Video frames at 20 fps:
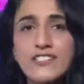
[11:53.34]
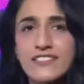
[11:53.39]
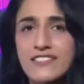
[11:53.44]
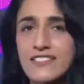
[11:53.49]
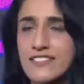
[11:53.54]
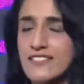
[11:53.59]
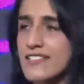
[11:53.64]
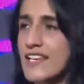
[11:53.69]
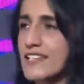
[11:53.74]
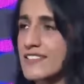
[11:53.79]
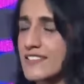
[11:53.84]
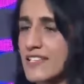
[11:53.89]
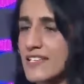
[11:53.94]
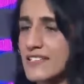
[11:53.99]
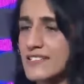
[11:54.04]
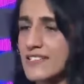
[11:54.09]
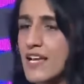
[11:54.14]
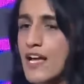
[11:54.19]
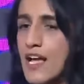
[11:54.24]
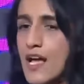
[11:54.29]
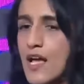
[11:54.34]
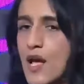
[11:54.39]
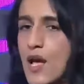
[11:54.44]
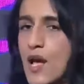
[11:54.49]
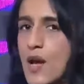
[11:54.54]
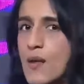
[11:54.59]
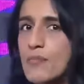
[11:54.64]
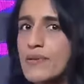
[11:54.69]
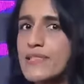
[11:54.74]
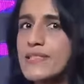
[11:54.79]
and successes.
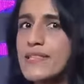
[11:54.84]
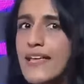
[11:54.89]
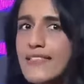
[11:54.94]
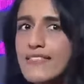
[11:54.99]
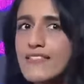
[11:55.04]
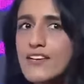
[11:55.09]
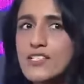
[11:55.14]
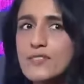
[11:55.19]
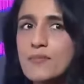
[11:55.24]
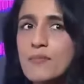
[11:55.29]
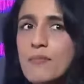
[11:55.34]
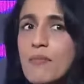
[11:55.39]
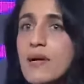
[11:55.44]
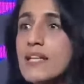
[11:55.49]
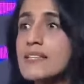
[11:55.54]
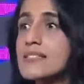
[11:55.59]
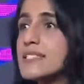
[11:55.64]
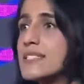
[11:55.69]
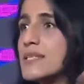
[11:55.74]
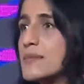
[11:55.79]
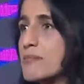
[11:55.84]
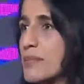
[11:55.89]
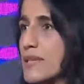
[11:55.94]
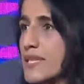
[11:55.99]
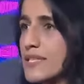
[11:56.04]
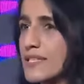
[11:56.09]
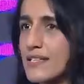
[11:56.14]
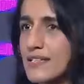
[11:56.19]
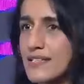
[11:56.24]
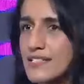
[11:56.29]
But then there's
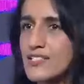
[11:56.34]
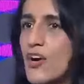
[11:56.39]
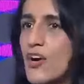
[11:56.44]
multi-billion